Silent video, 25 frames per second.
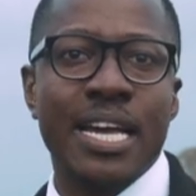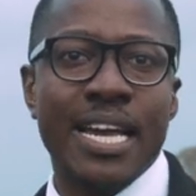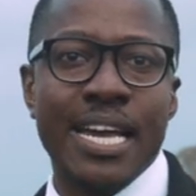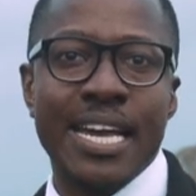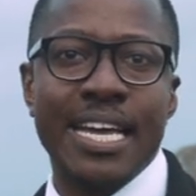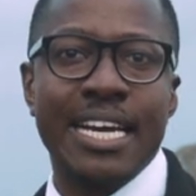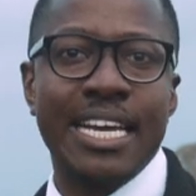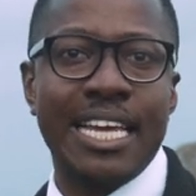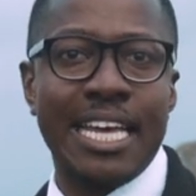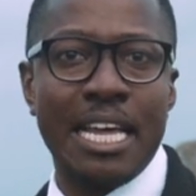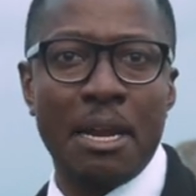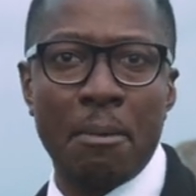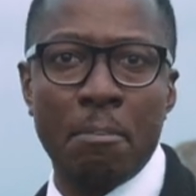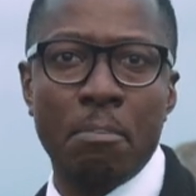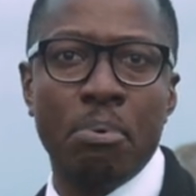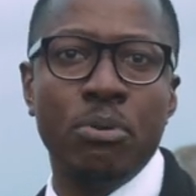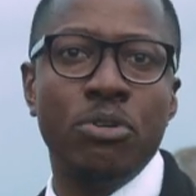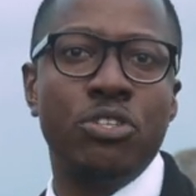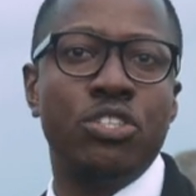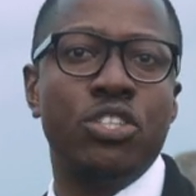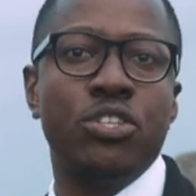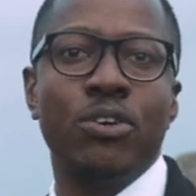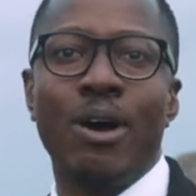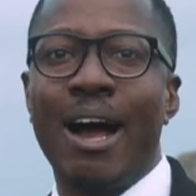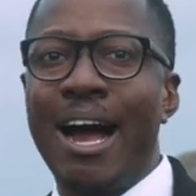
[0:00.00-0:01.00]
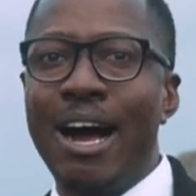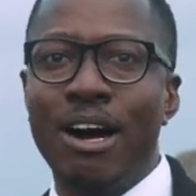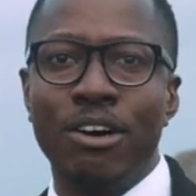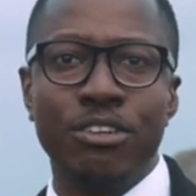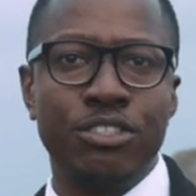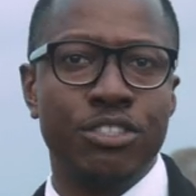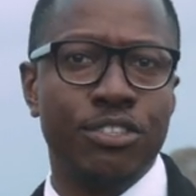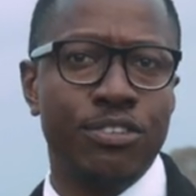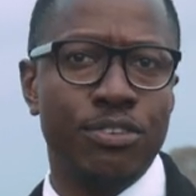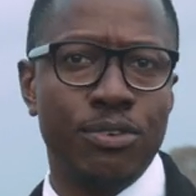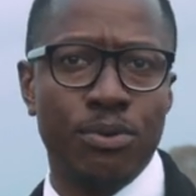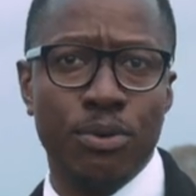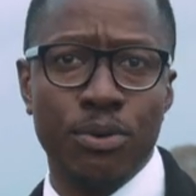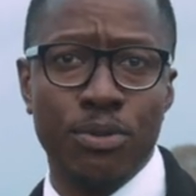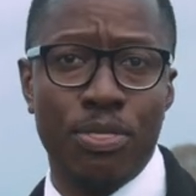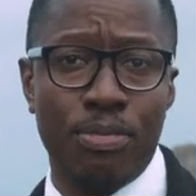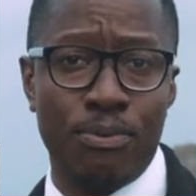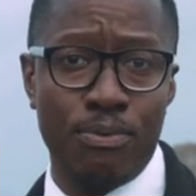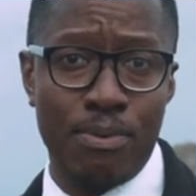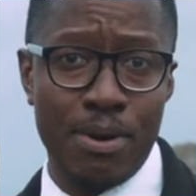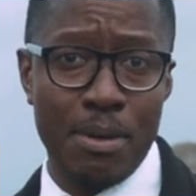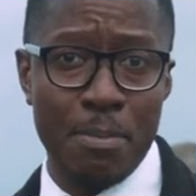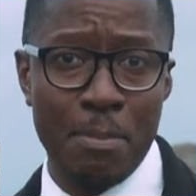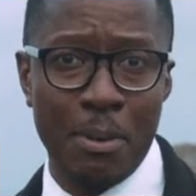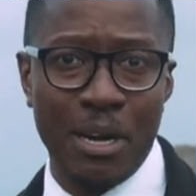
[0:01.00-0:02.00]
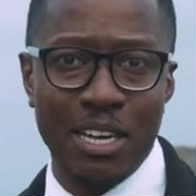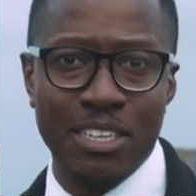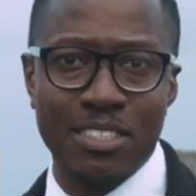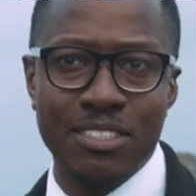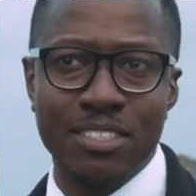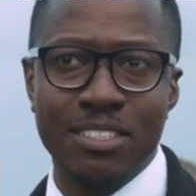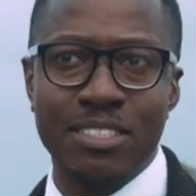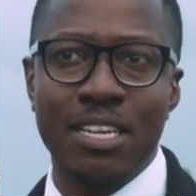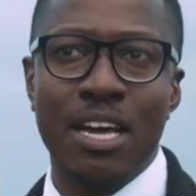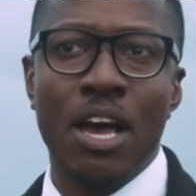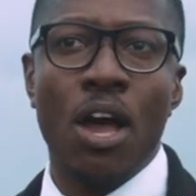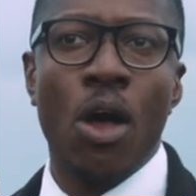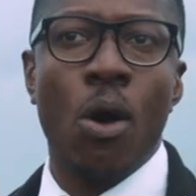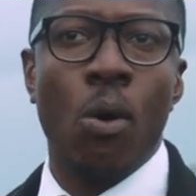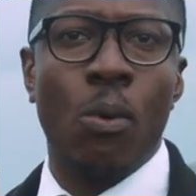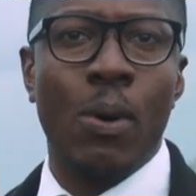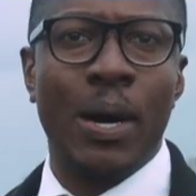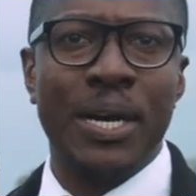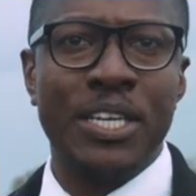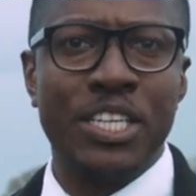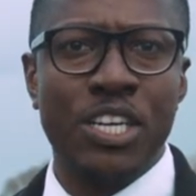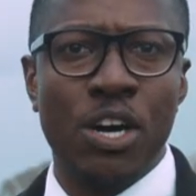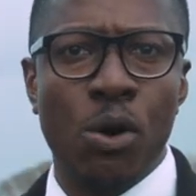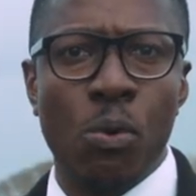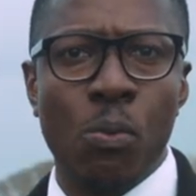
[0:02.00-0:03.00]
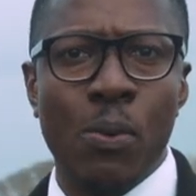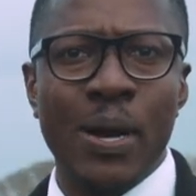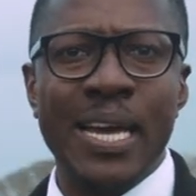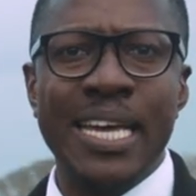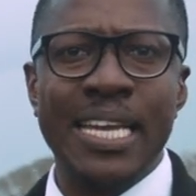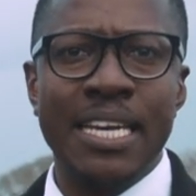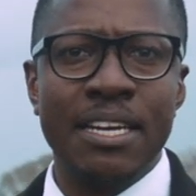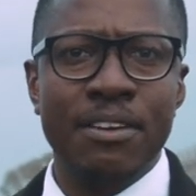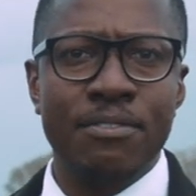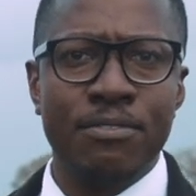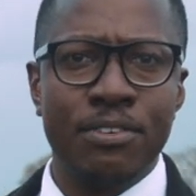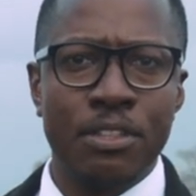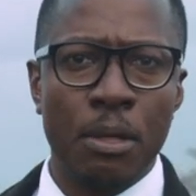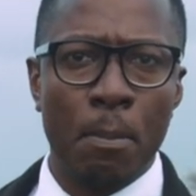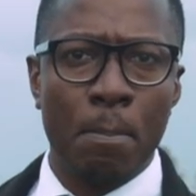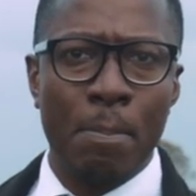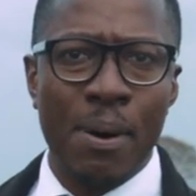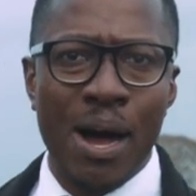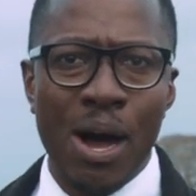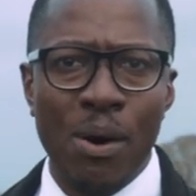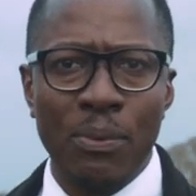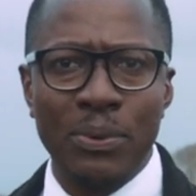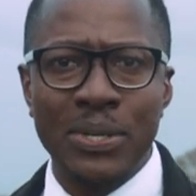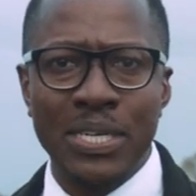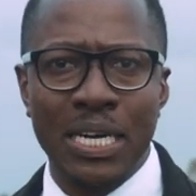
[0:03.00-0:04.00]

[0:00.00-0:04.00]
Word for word: and can put you out two or three months while you're waiting for the power